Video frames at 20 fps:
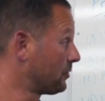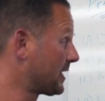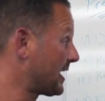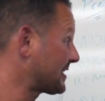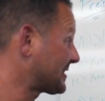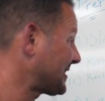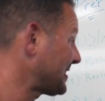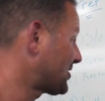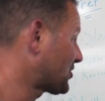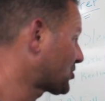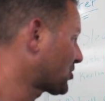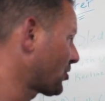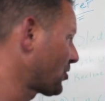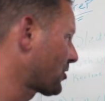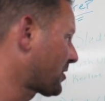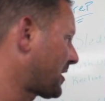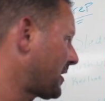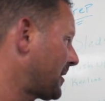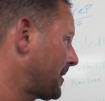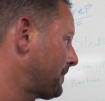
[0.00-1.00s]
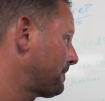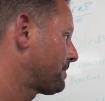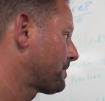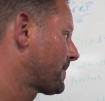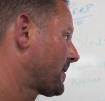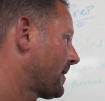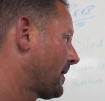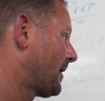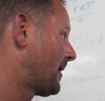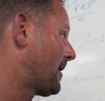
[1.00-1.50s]
it as a circuit.
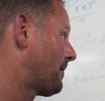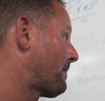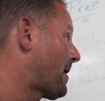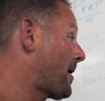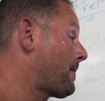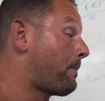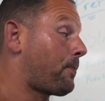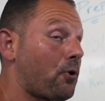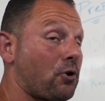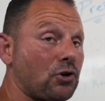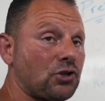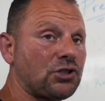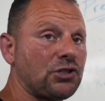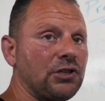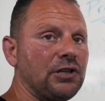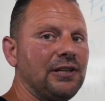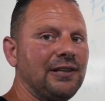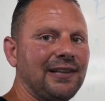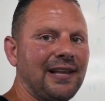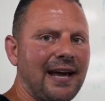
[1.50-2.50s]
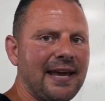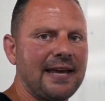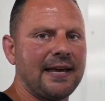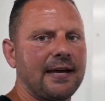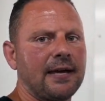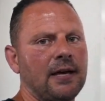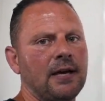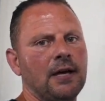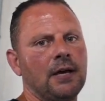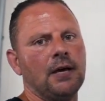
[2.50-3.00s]
Um, I personally
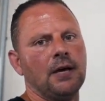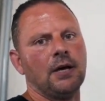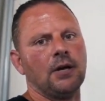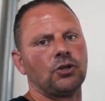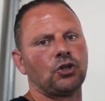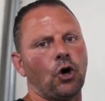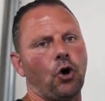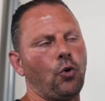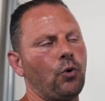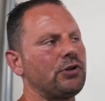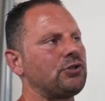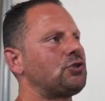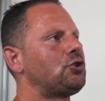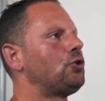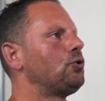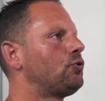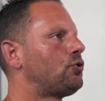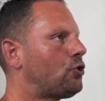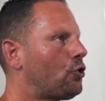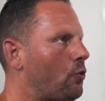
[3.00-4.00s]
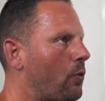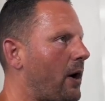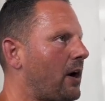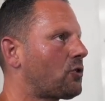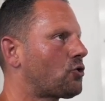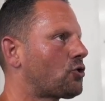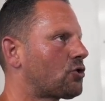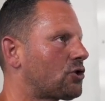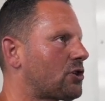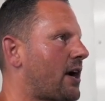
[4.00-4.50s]
like to always do two
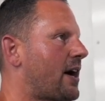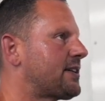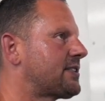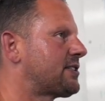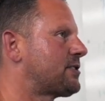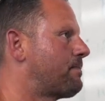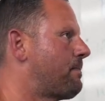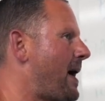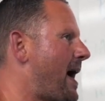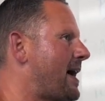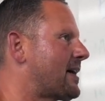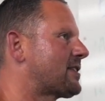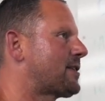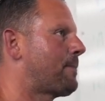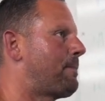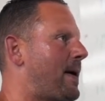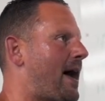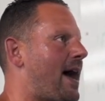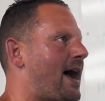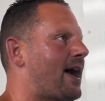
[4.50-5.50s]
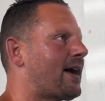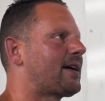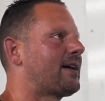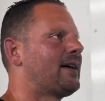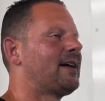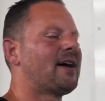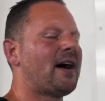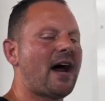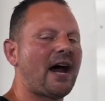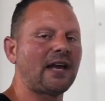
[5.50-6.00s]
exercises back to back.
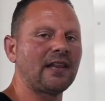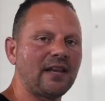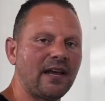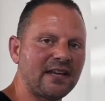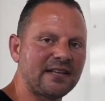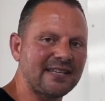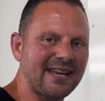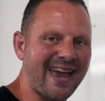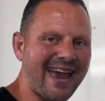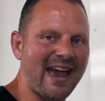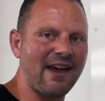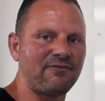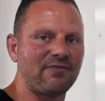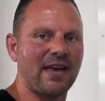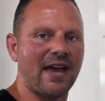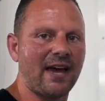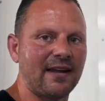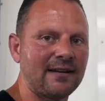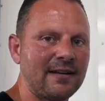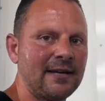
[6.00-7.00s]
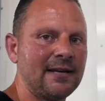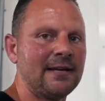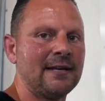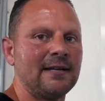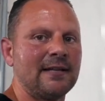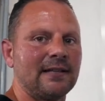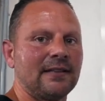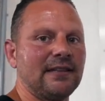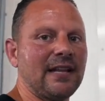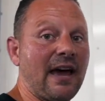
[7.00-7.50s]
I like to have that
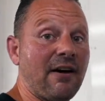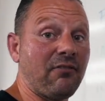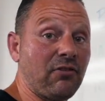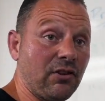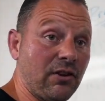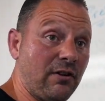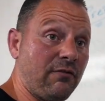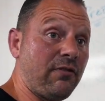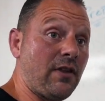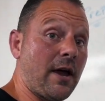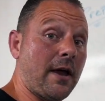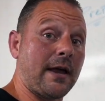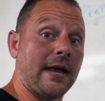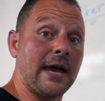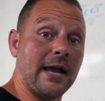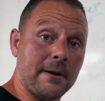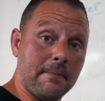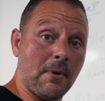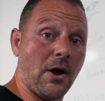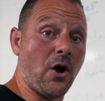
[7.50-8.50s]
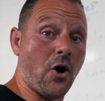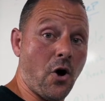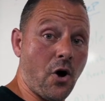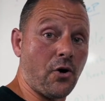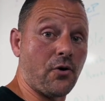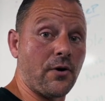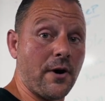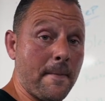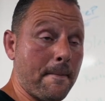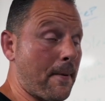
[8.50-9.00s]
level of like getting my
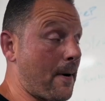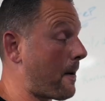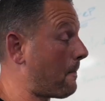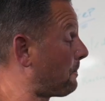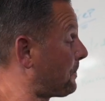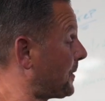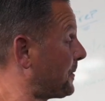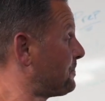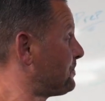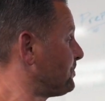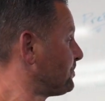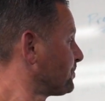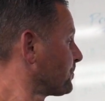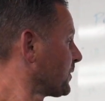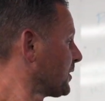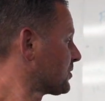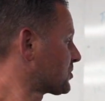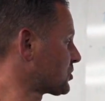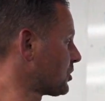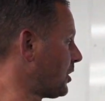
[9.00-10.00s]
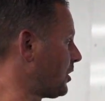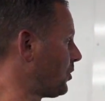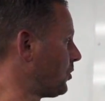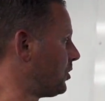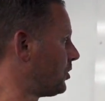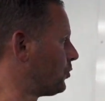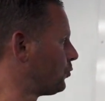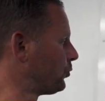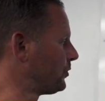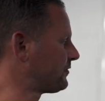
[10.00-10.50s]
heart rate pumping.
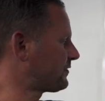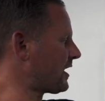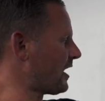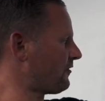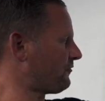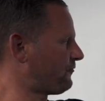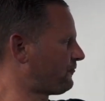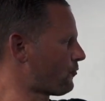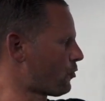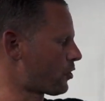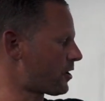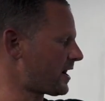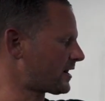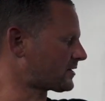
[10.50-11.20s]
So we've got four